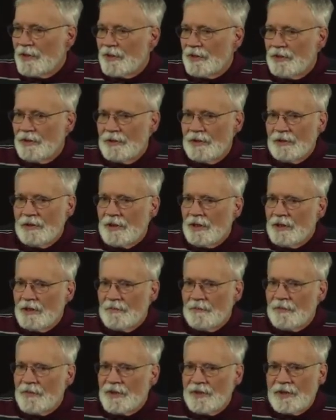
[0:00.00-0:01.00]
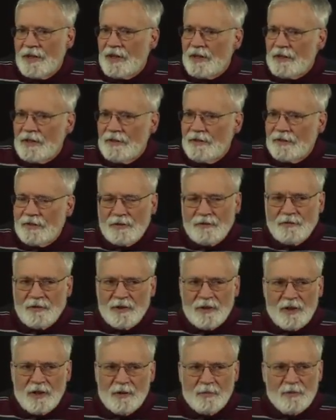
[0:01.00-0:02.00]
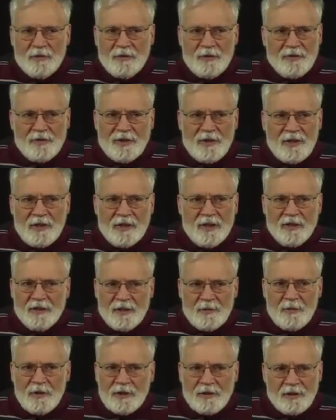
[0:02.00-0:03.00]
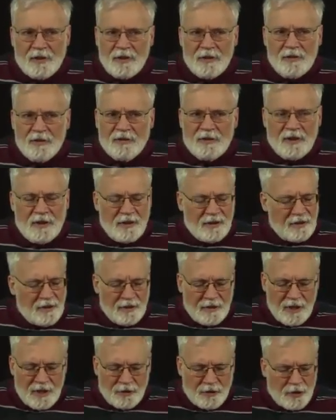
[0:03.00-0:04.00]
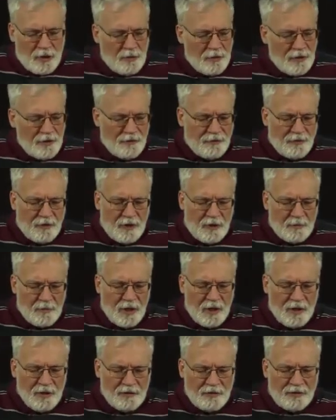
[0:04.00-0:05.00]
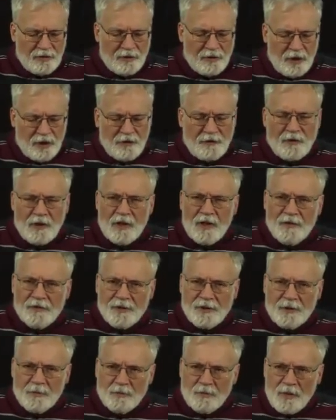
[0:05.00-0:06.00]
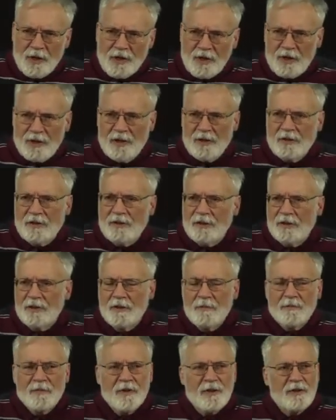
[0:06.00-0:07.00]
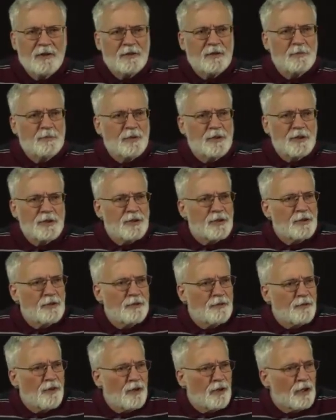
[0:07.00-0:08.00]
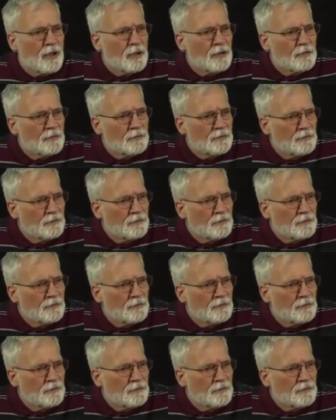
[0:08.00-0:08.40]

Do You know, that is a phenomenal thing. And let me tell you that, that going from stuff to mind is a bridge too far.